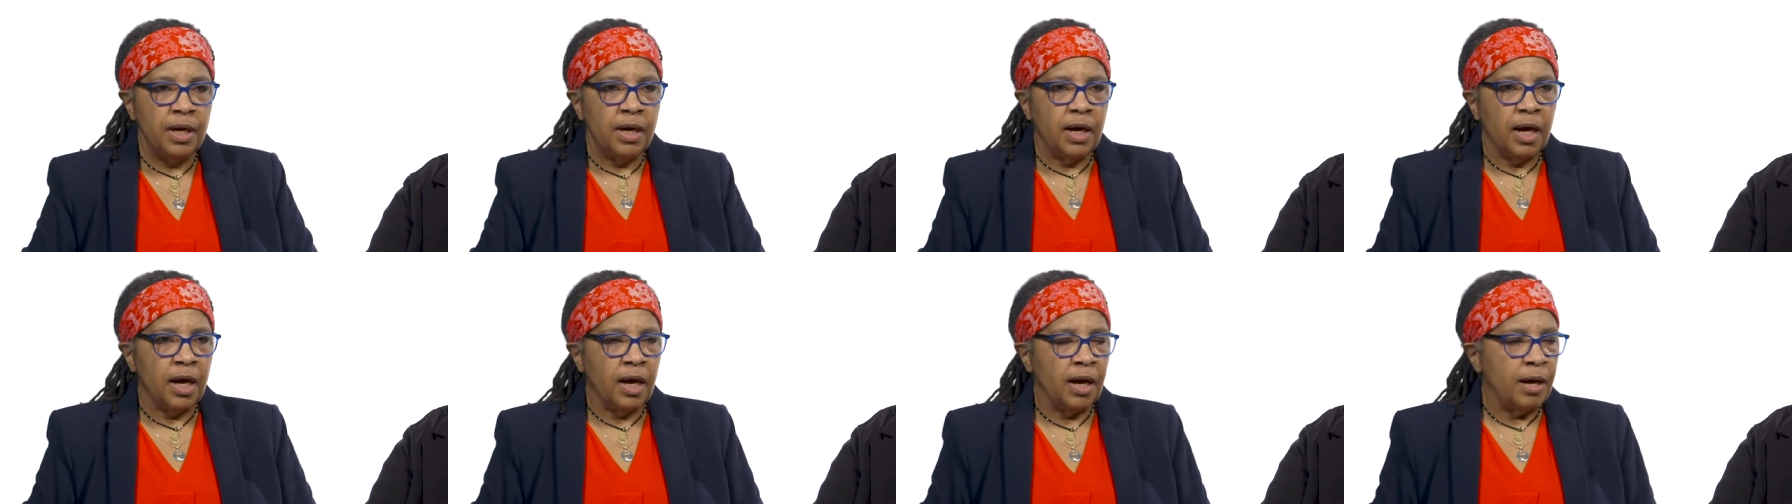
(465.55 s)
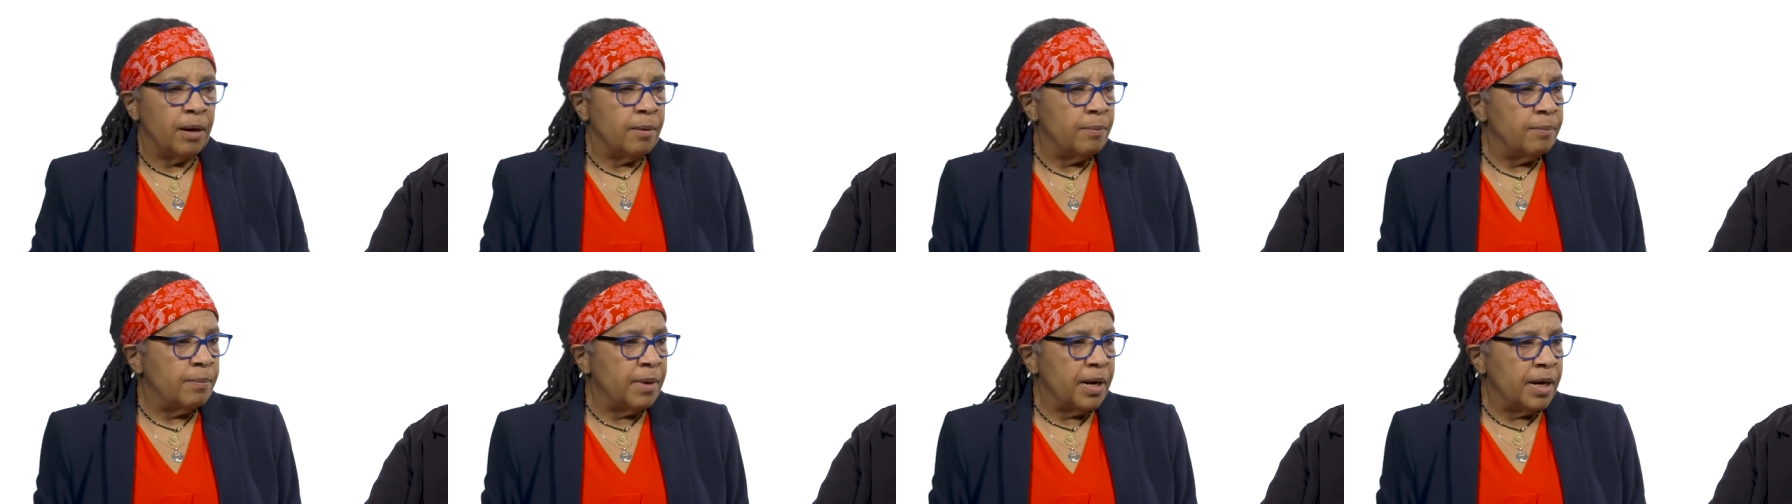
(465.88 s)

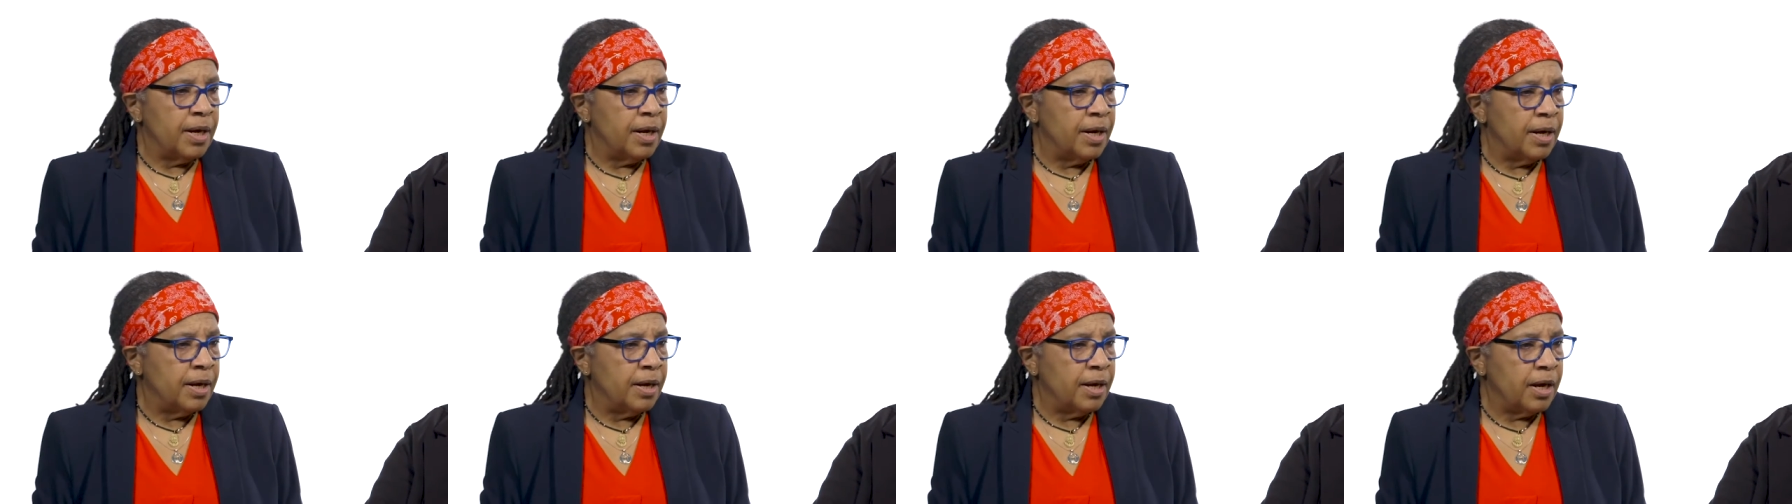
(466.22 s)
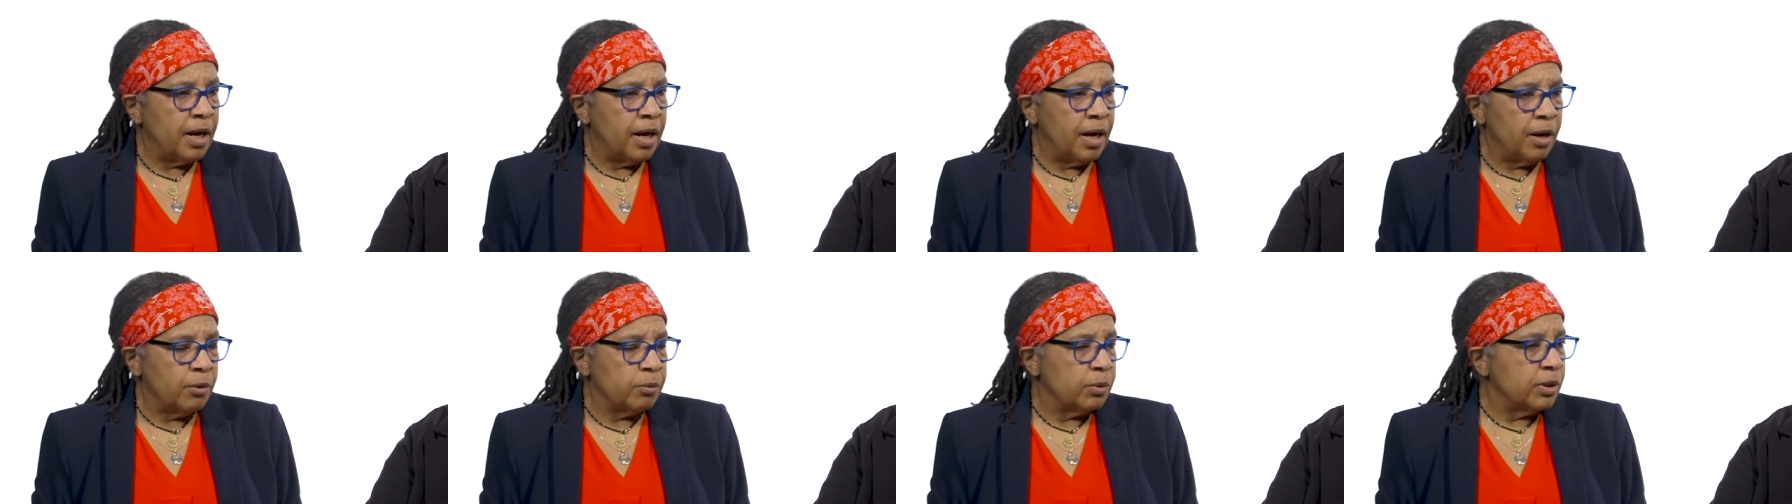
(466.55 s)
a
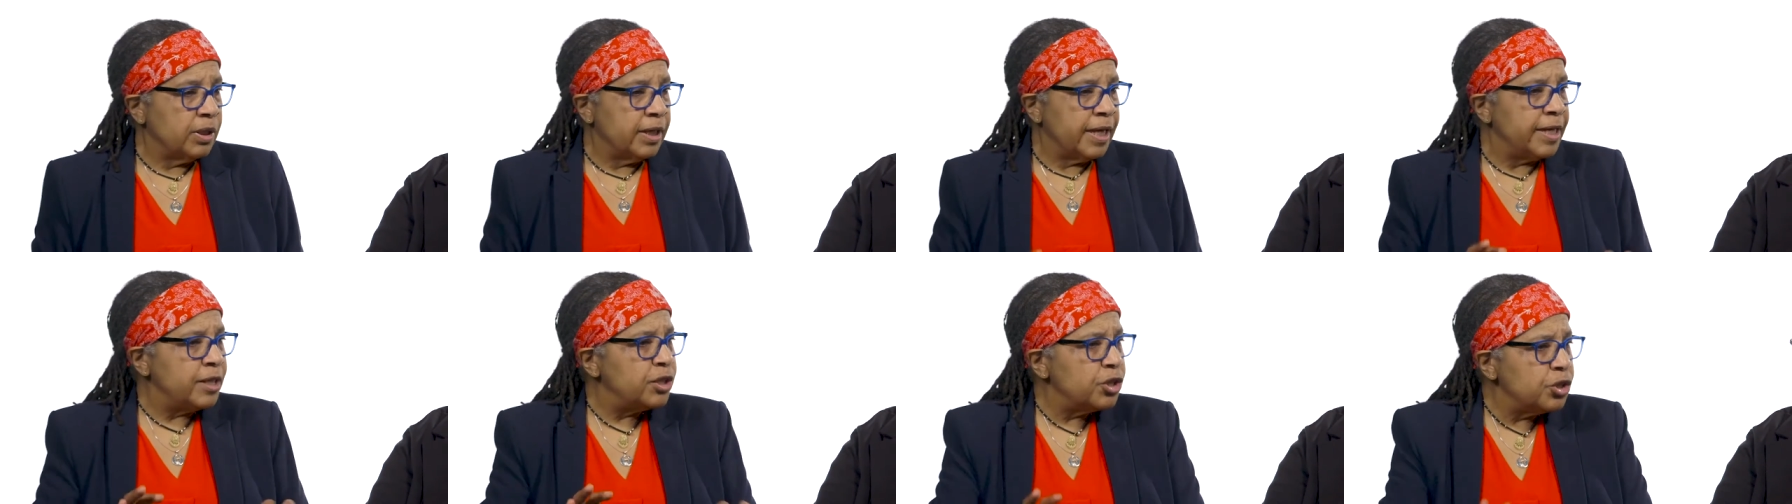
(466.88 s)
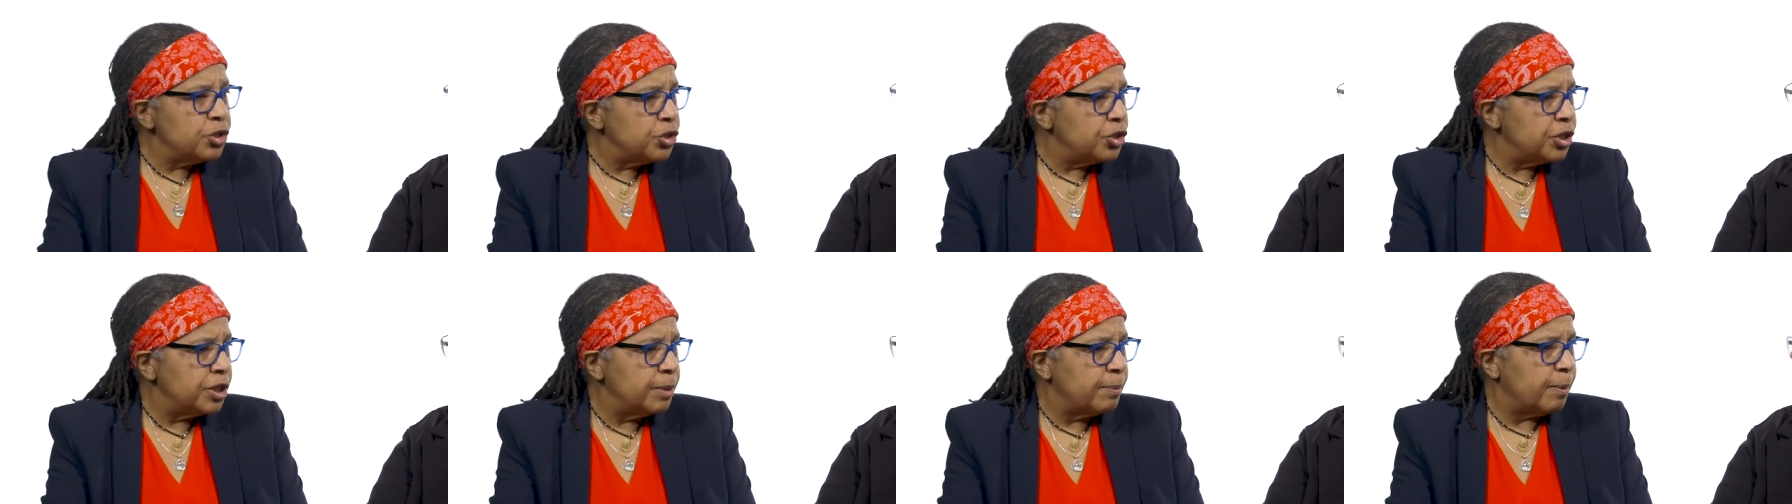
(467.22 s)

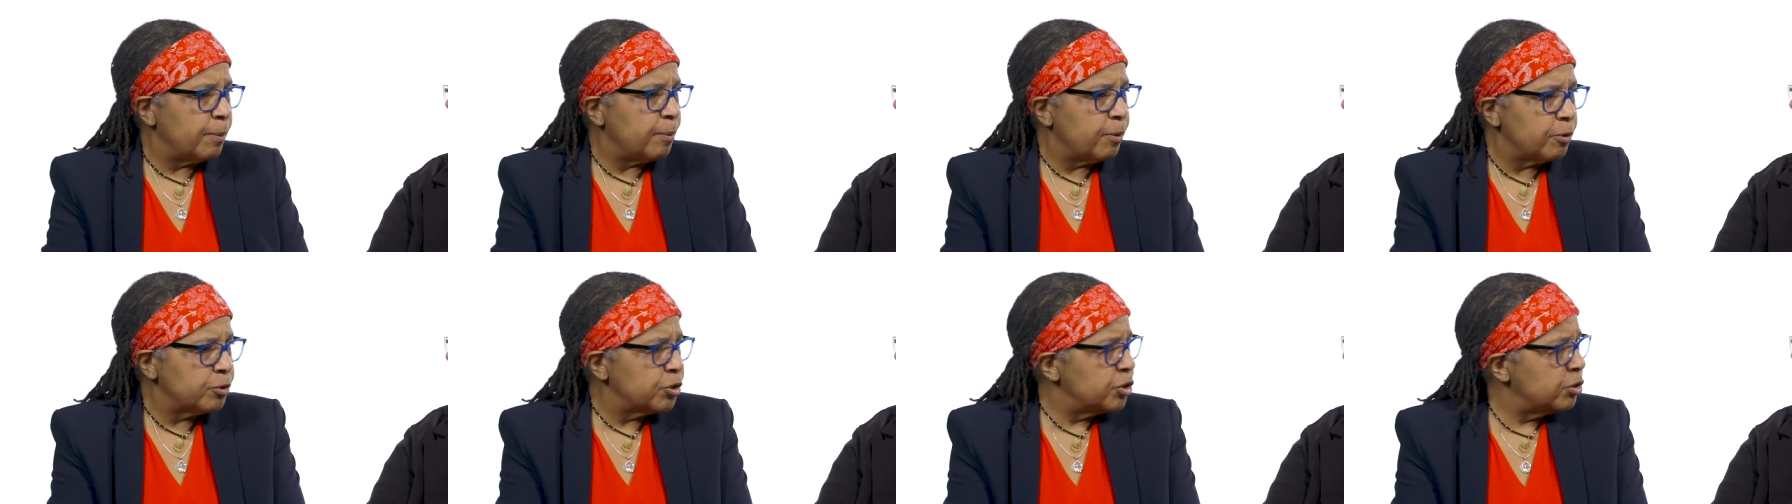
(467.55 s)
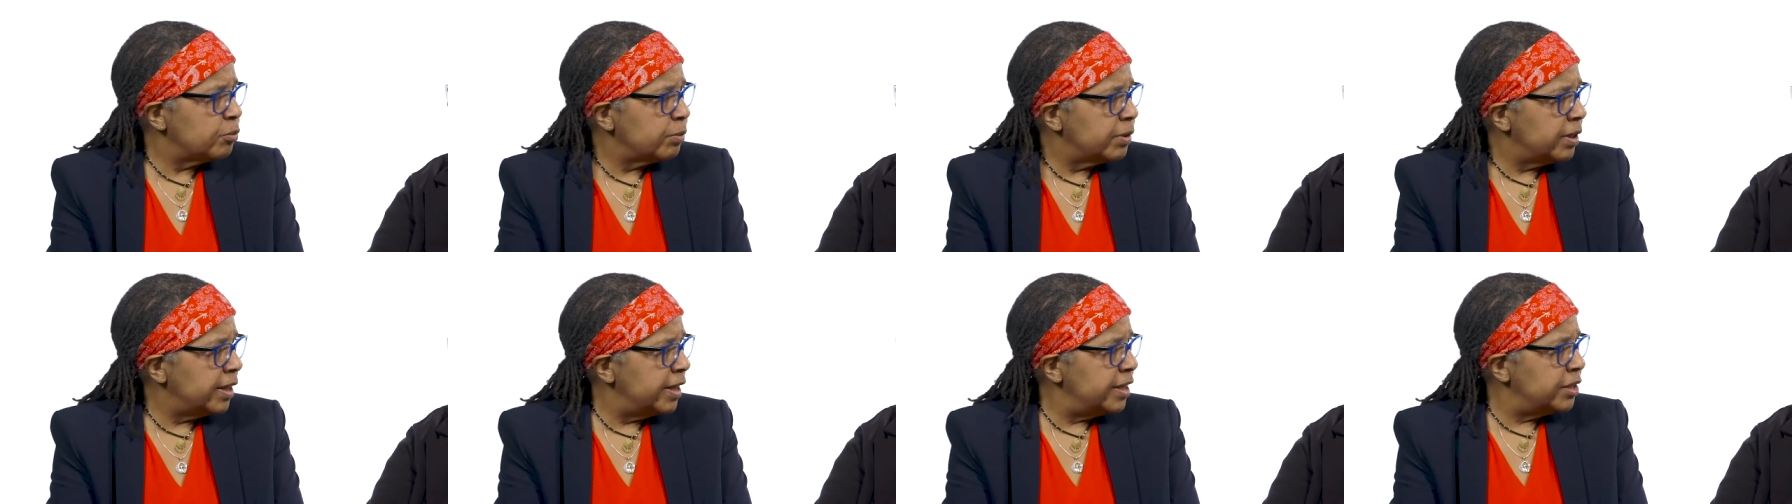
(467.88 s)
relationship, a personal
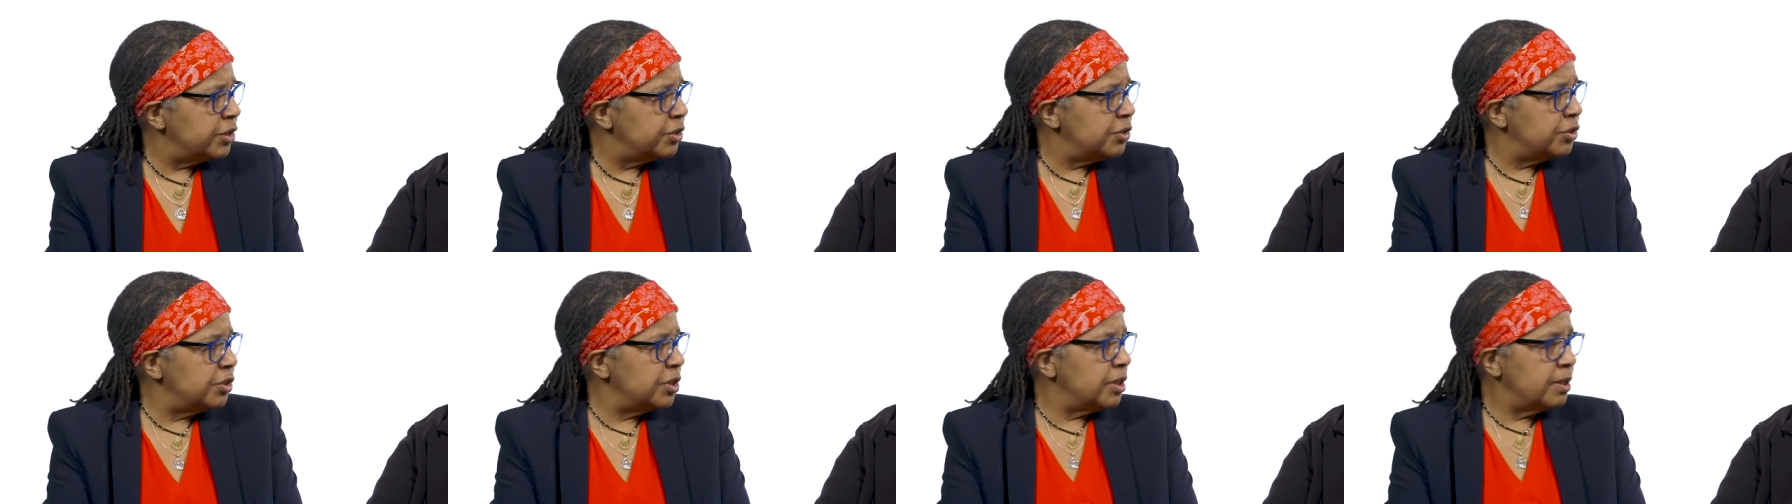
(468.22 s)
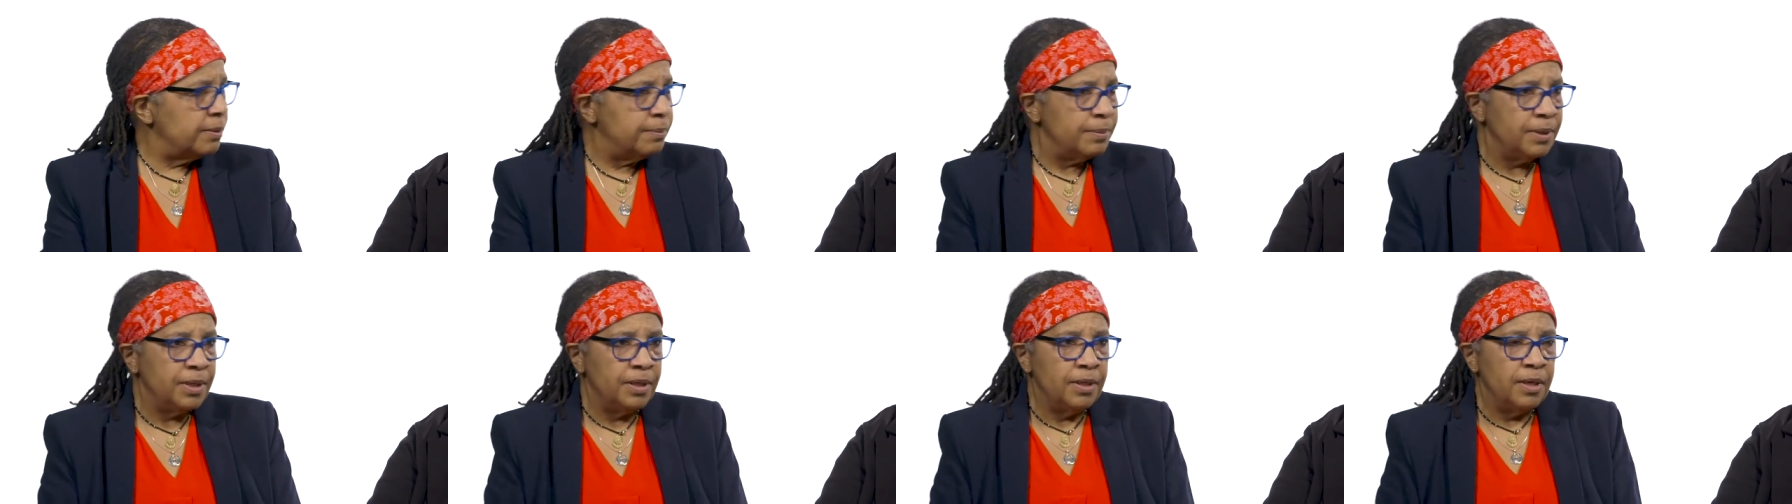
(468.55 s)
relationship,